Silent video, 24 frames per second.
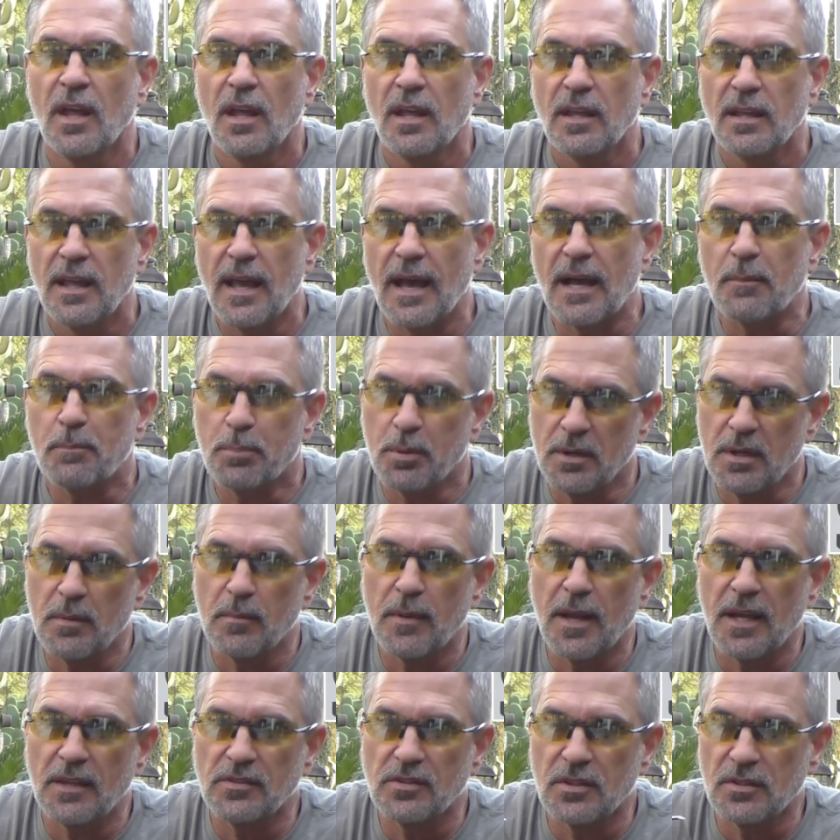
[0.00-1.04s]
Yeah, pretty
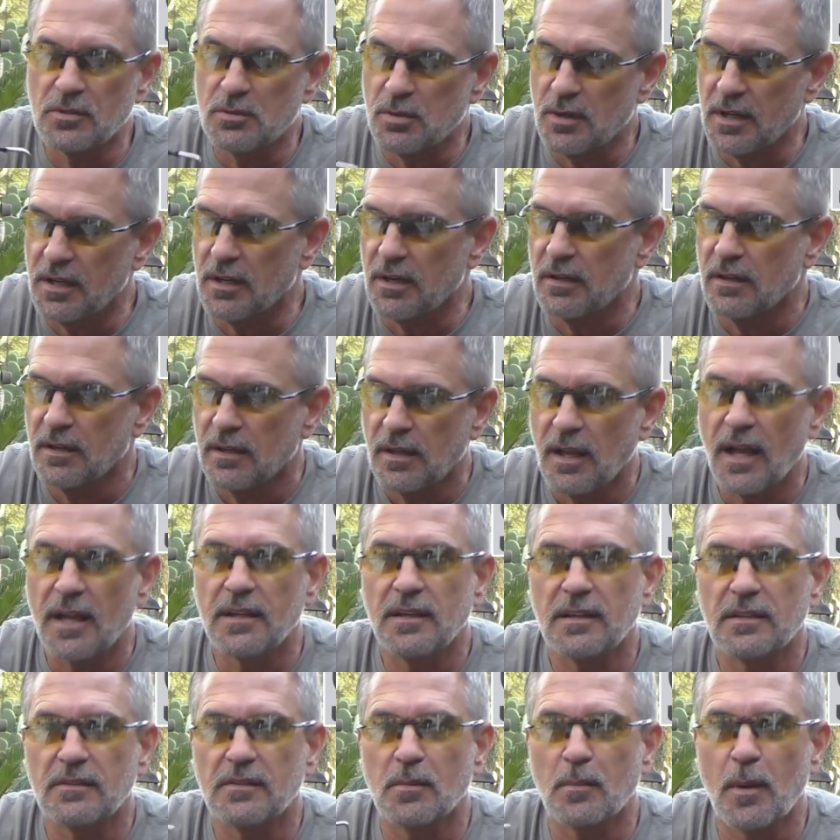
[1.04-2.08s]
amazing trigger. I
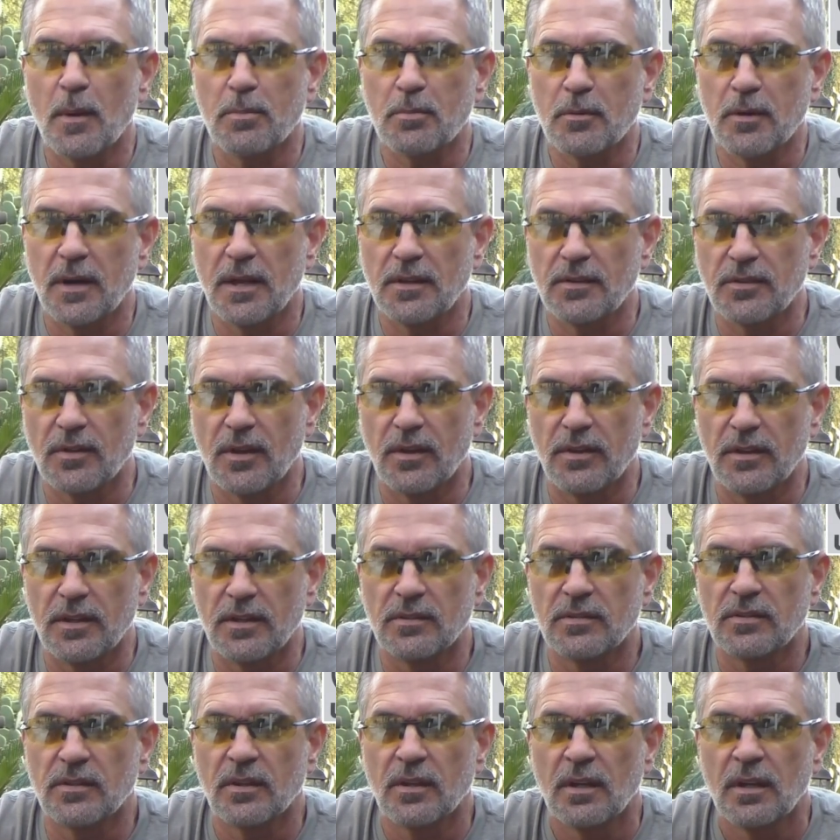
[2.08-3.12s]
did some upgrades on
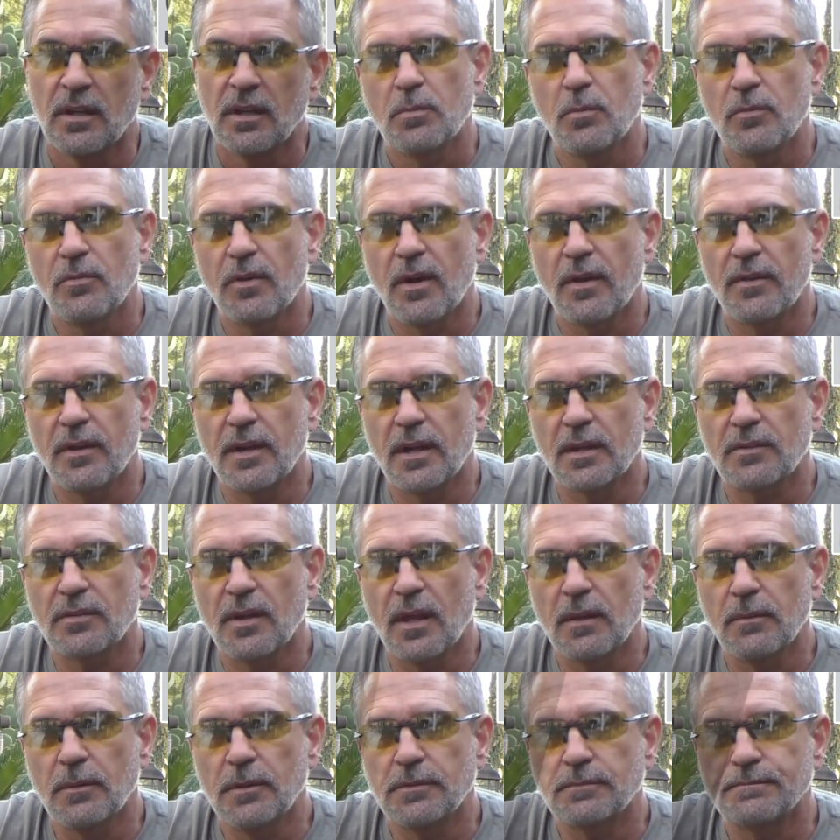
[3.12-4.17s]
these. Move on to the next
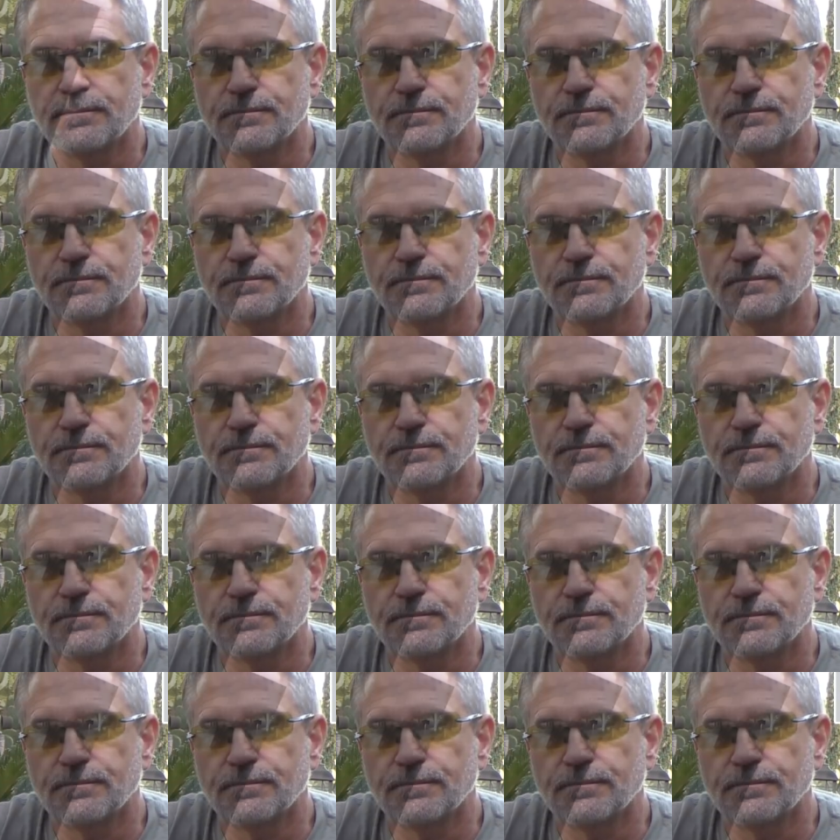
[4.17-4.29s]
segment.